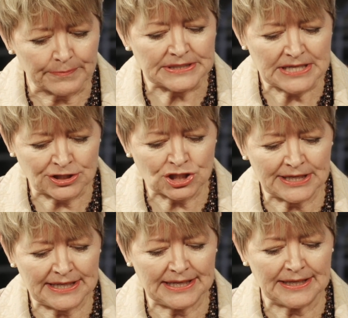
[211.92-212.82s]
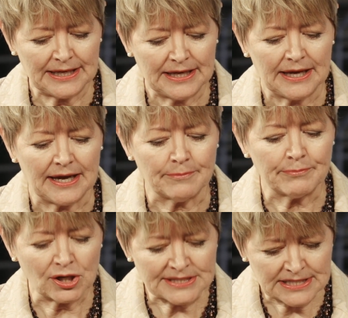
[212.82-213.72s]
potentially
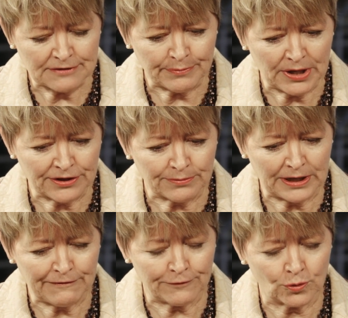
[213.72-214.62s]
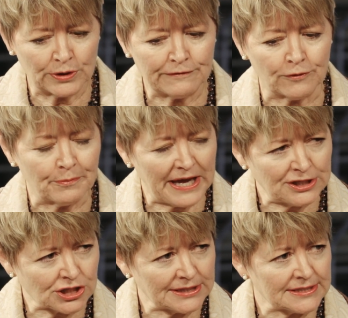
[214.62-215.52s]
positive pathway forward for
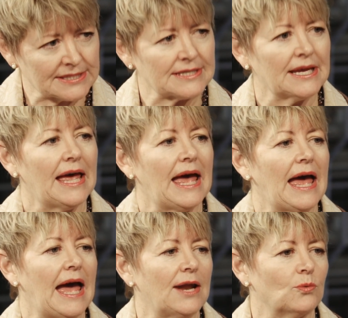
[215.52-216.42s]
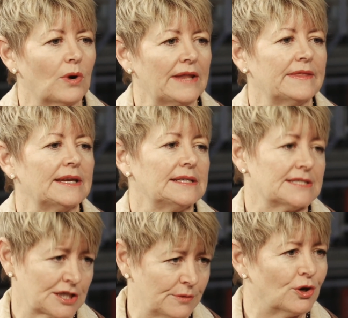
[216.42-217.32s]
patients and one that
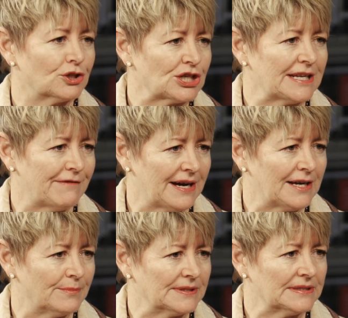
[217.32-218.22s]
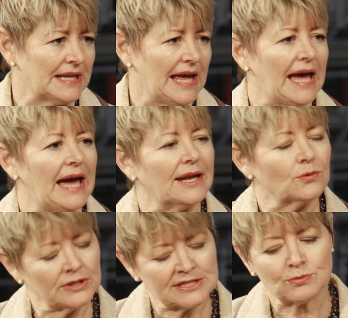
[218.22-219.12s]
is commercially viable?
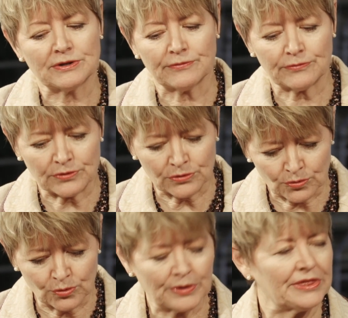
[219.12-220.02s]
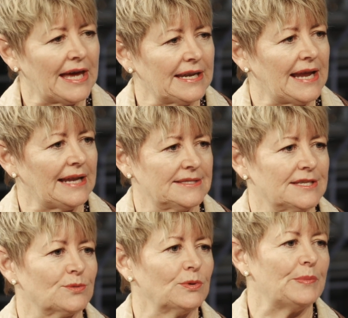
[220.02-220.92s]
And once we're through with that
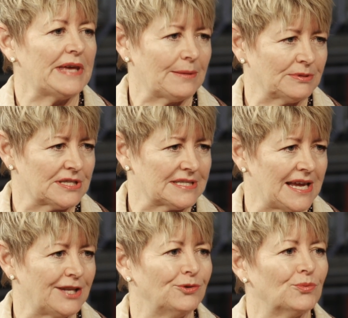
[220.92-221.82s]
analysis, we'll be able to tell you